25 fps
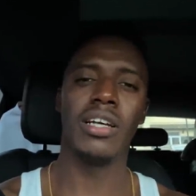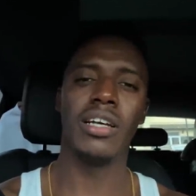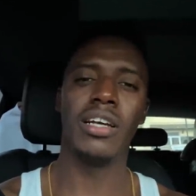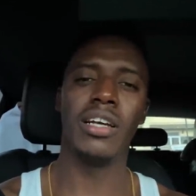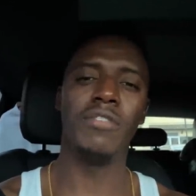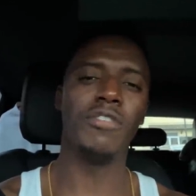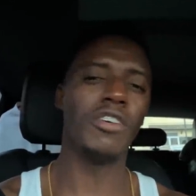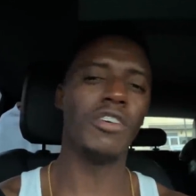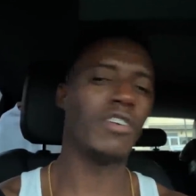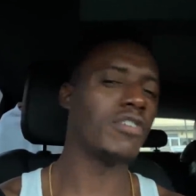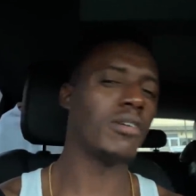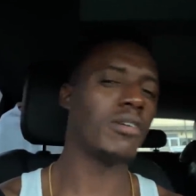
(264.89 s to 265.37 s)

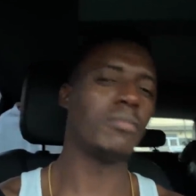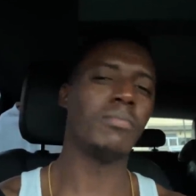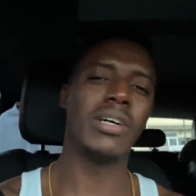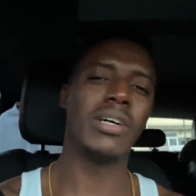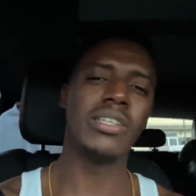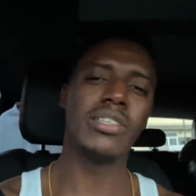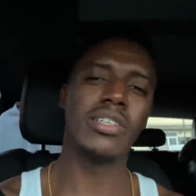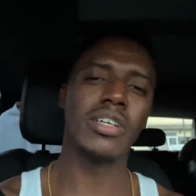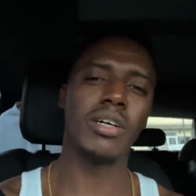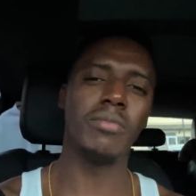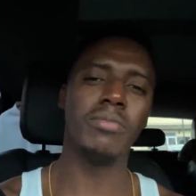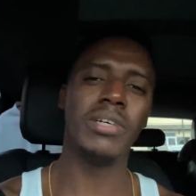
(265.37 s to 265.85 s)
If you're from
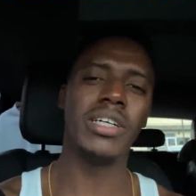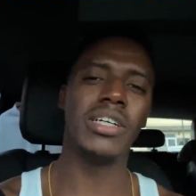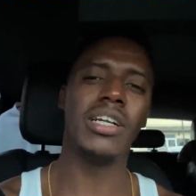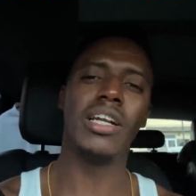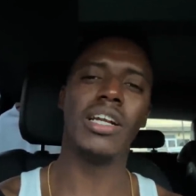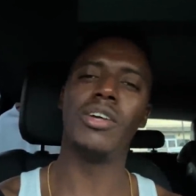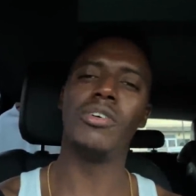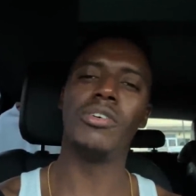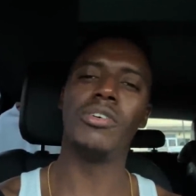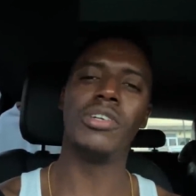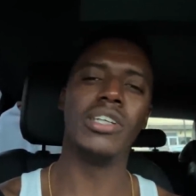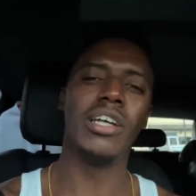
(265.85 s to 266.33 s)
Montego Bay,
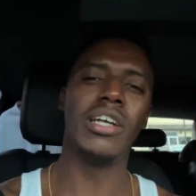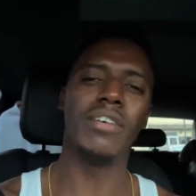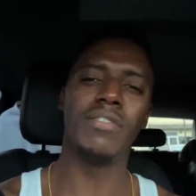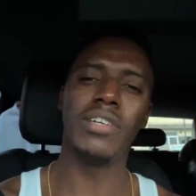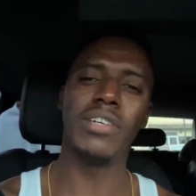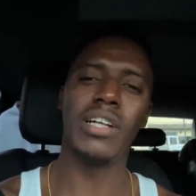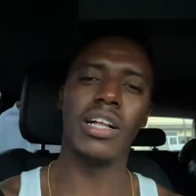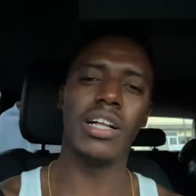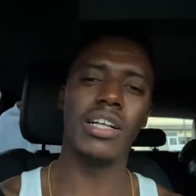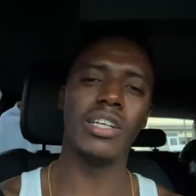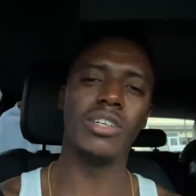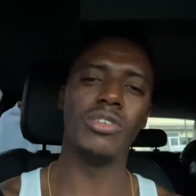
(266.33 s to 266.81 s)
then you
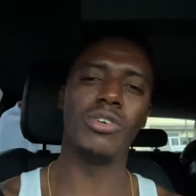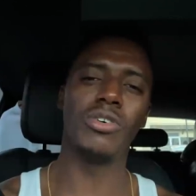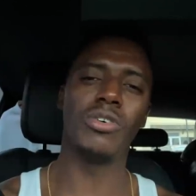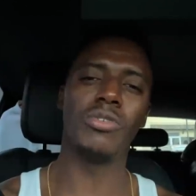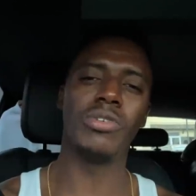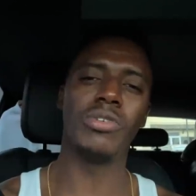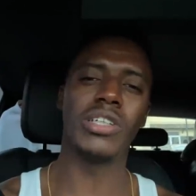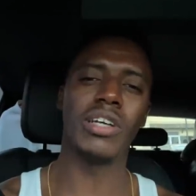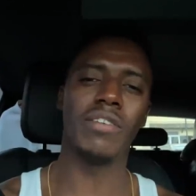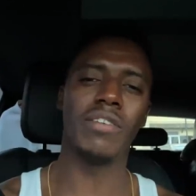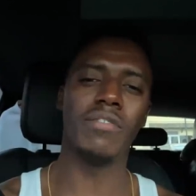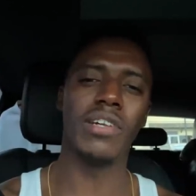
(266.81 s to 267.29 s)
definitely know
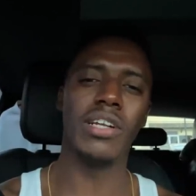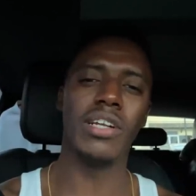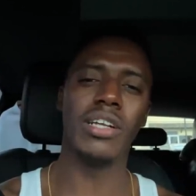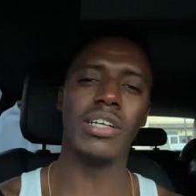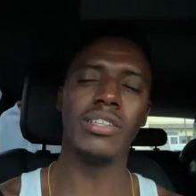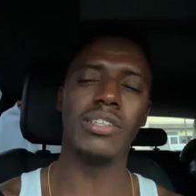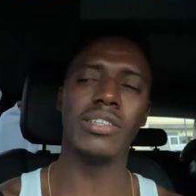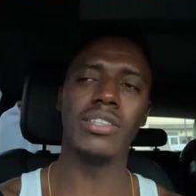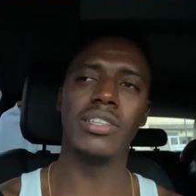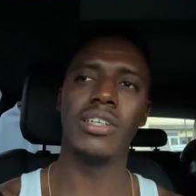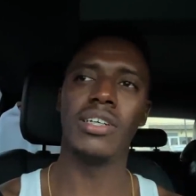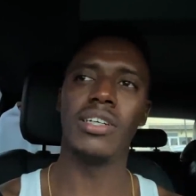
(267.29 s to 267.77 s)
Whitter
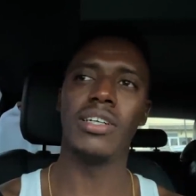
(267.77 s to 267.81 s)
Village.